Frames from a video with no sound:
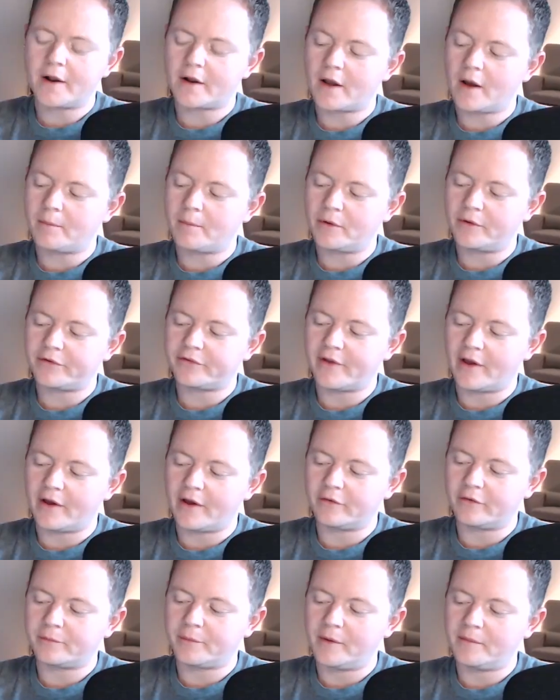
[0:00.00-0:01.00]
couple of
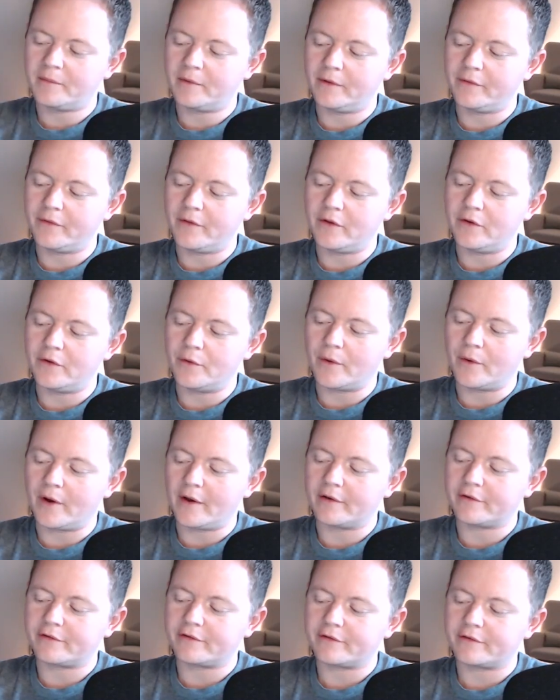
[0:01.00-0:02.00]
salespeople in the
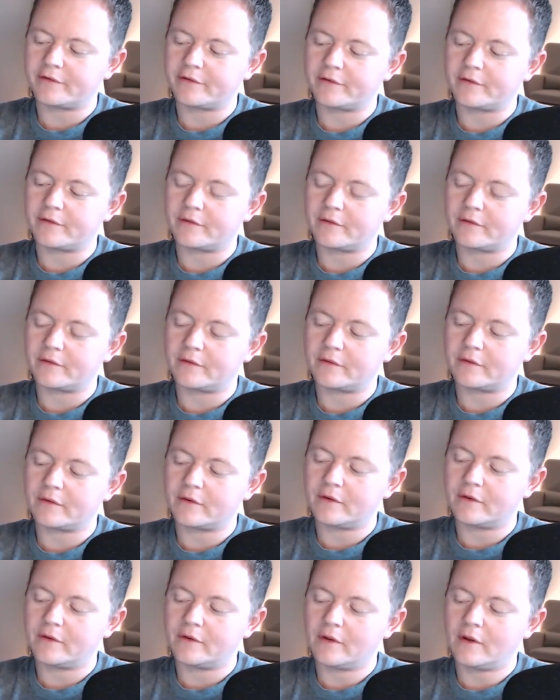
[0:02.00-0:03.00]
US
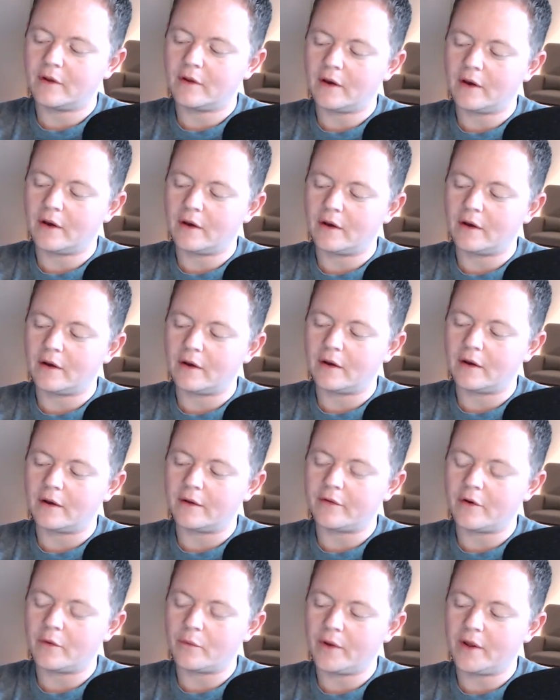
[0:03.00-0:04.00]

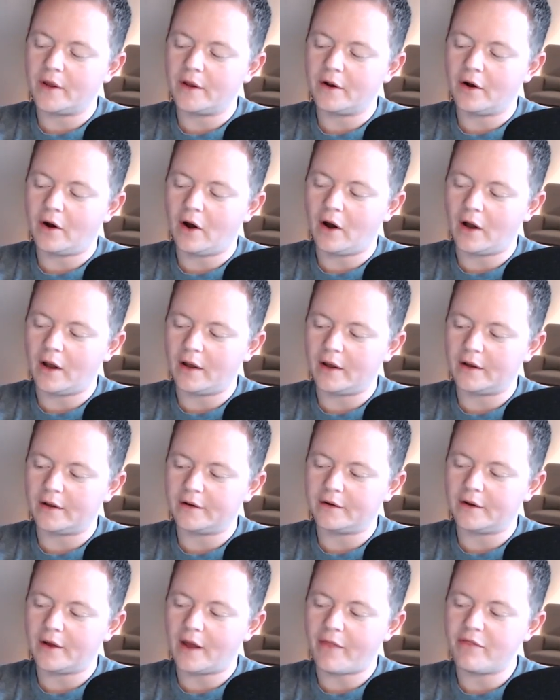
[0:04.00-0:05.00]
that we had
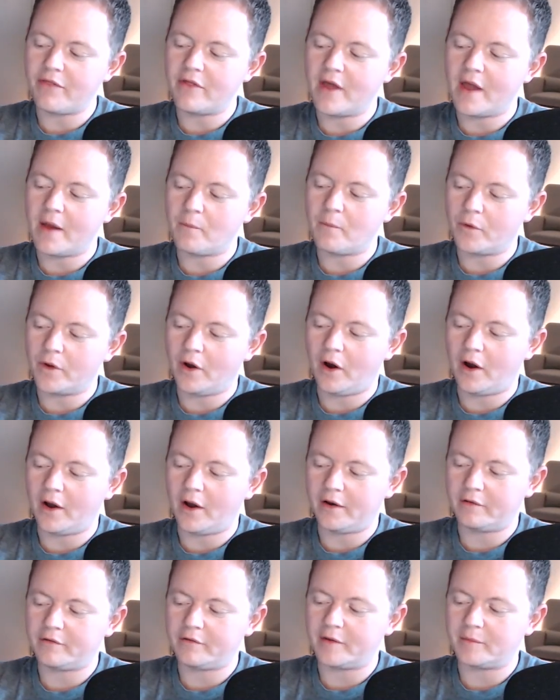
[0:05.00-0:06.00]
hired, and then we hired
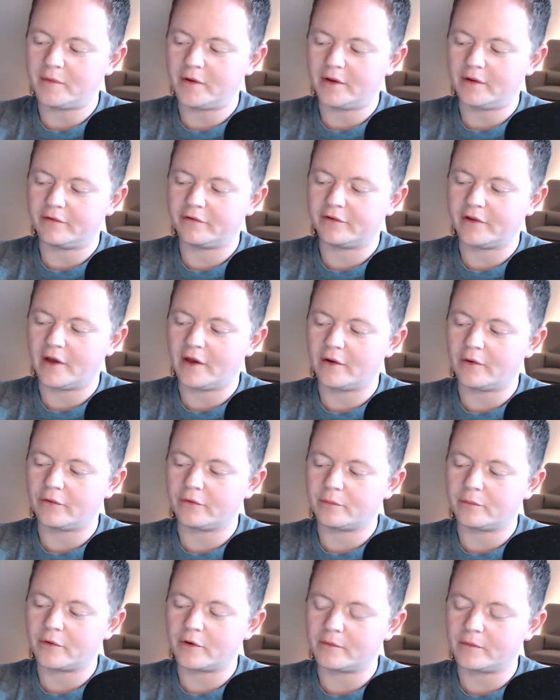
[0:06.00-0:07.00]
a VP of sales
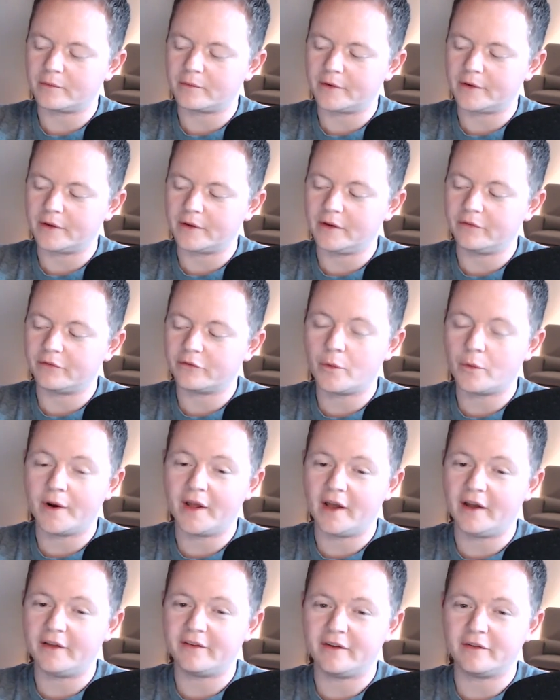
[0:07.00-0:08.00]
probably in
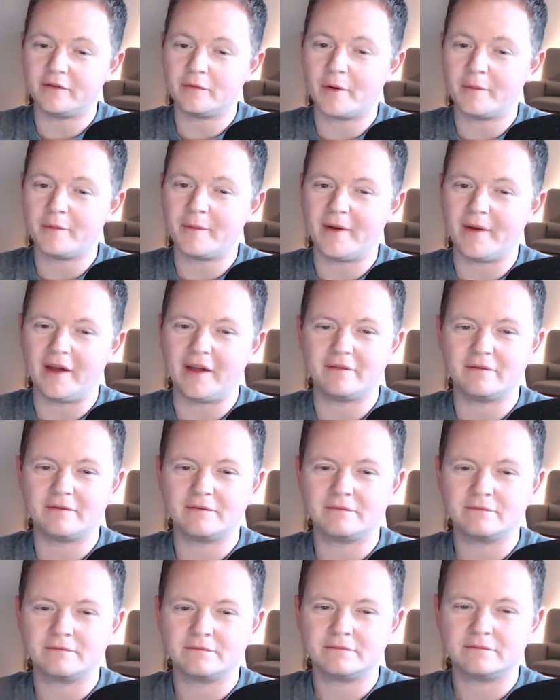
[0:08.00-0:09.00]
2018. So probably
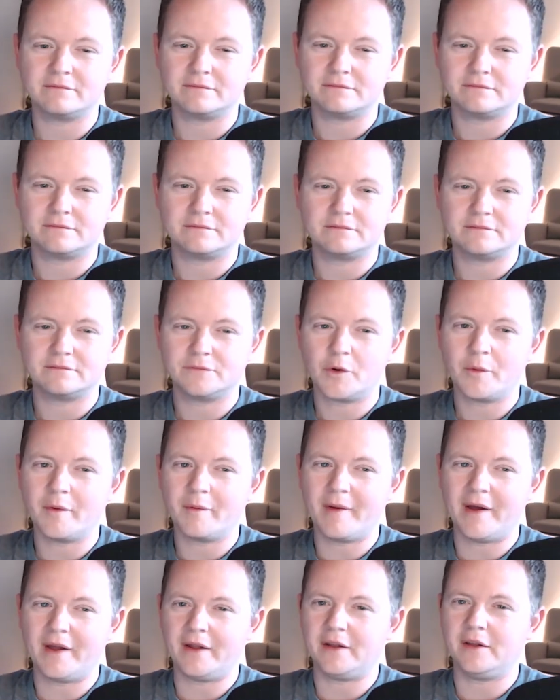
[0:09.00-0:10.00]

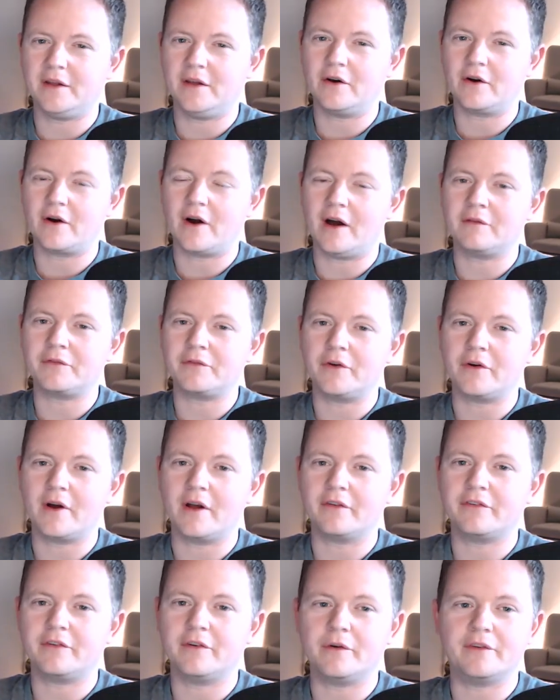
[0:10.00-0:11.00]
about a year after our
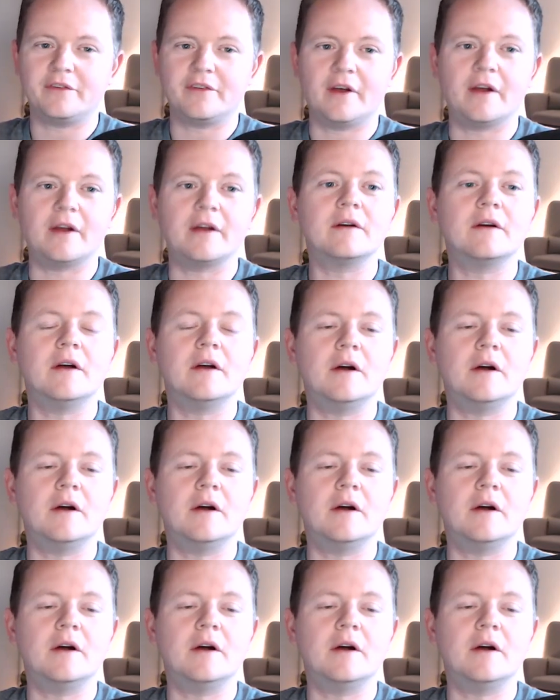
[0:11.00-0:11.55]
Series A,